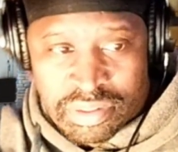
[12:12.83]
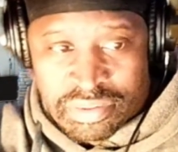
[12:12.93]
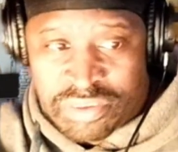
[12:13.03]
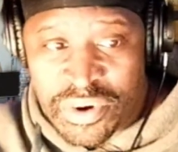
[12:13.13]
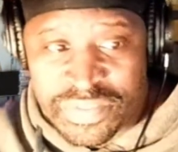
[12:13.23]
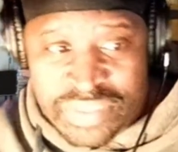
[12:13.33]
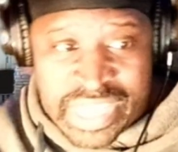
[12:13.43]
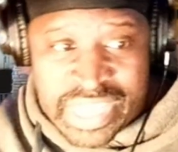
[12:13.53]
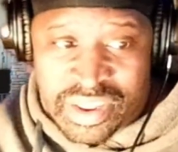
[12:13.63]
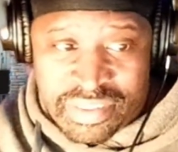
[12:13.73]
Surf
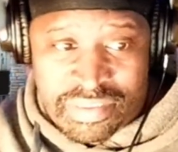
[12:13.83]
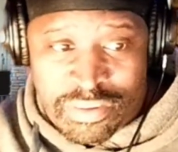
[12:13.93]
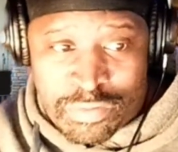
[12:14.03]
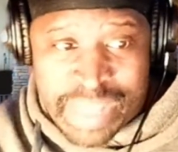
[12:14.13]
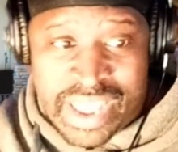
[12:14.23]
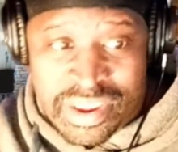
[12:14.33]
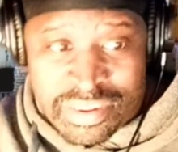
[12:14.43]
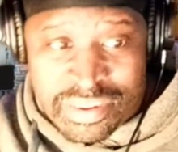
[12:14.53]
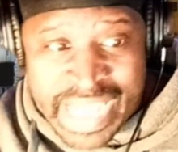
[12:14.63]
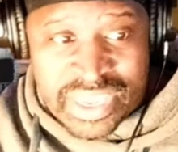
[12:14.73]
thinking,
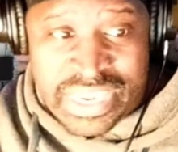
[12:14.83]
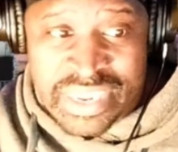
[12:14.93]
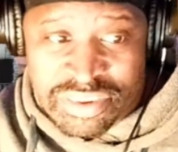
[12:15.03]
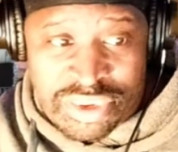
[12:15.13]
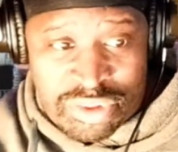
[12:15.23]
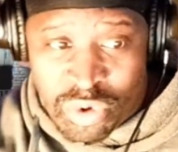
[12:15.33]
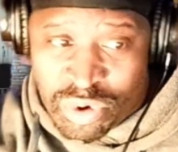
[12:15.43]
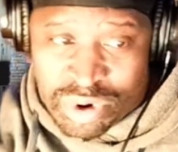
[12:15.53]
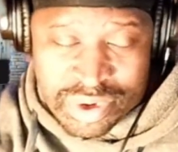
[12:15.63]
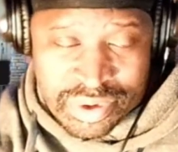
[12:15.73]
smack into the
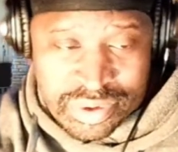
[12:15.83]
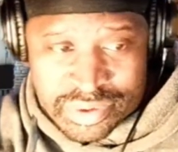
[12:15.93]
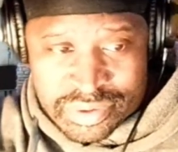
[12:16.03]
door.